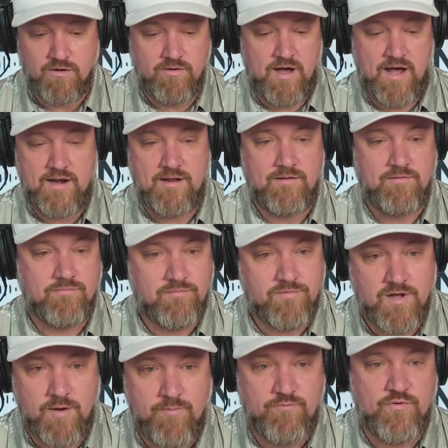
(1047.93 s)
I didn't
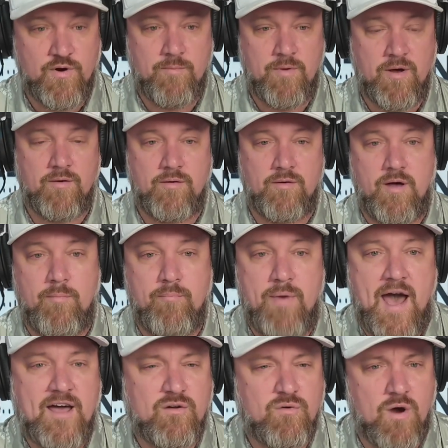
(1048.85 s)
come from a
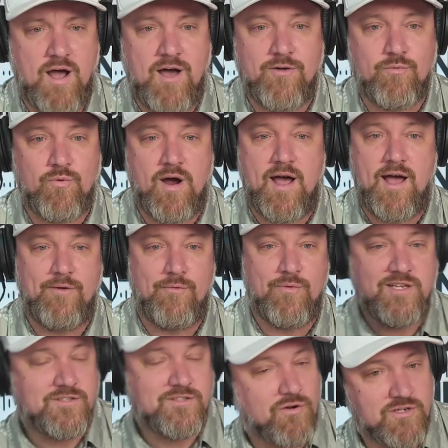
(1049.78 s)
background where I had
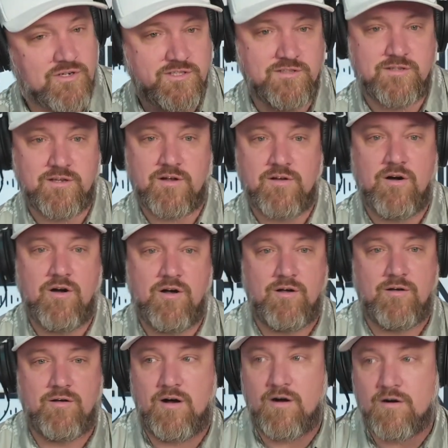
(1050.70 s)
resources to
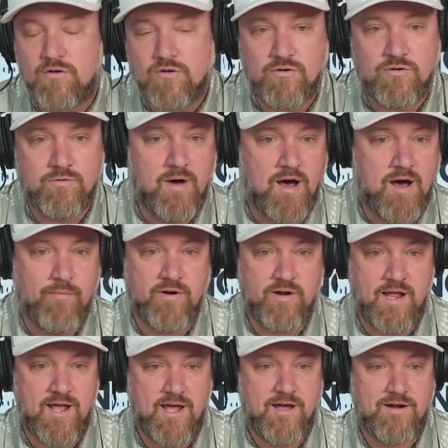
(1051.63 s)
call uncle, mom, or
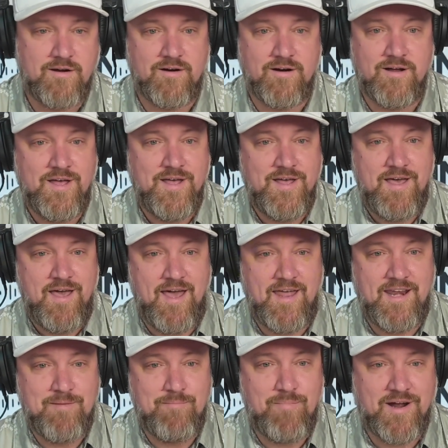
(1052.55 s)
dad, or
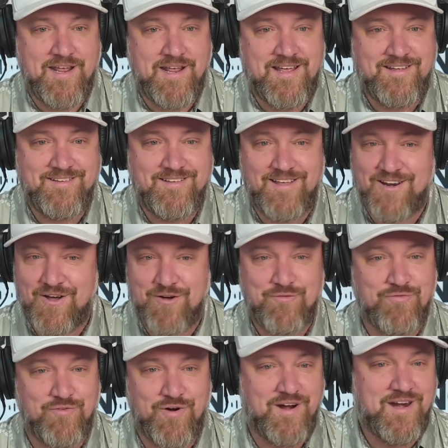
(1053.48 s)
anybody,
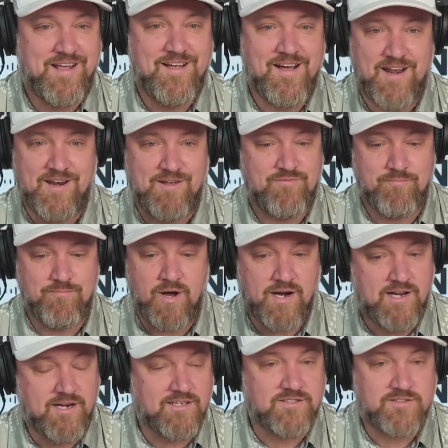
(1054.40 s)
for any kind of
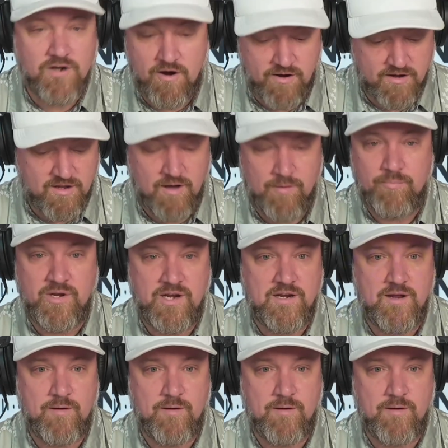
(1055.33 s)
money to start a company.